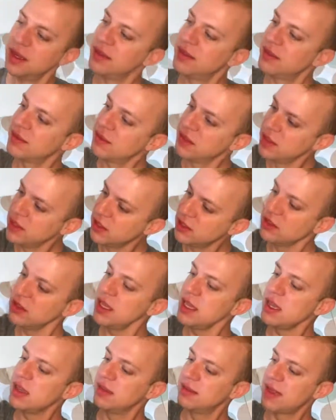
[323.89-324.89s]
It's
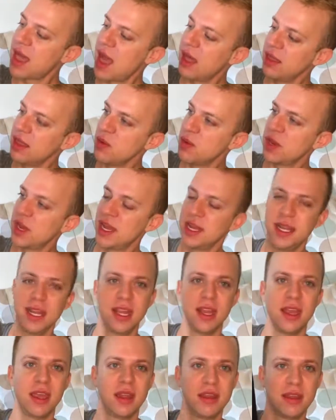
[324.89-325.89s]
literally exactly what I
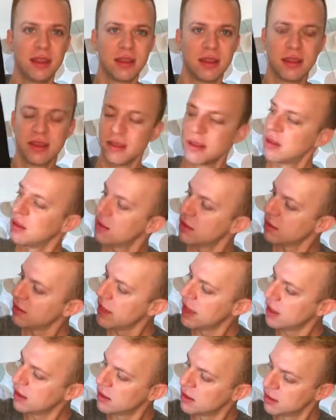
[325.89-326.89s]
needed.
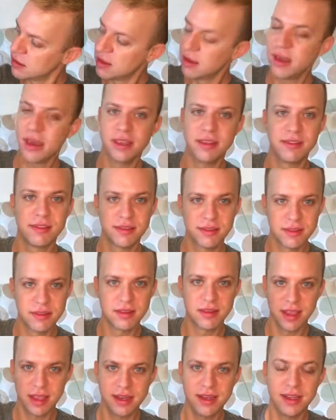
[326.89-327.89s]
Like, I
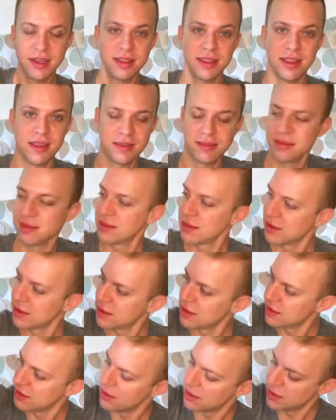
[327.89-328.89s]
needed this.
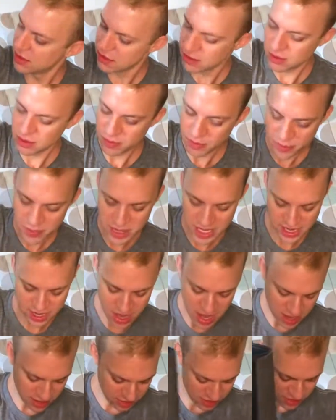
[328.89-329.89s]
Oh my
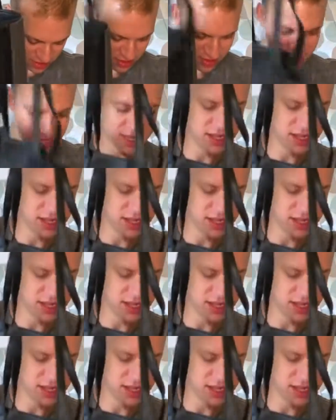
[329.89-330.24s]
god. I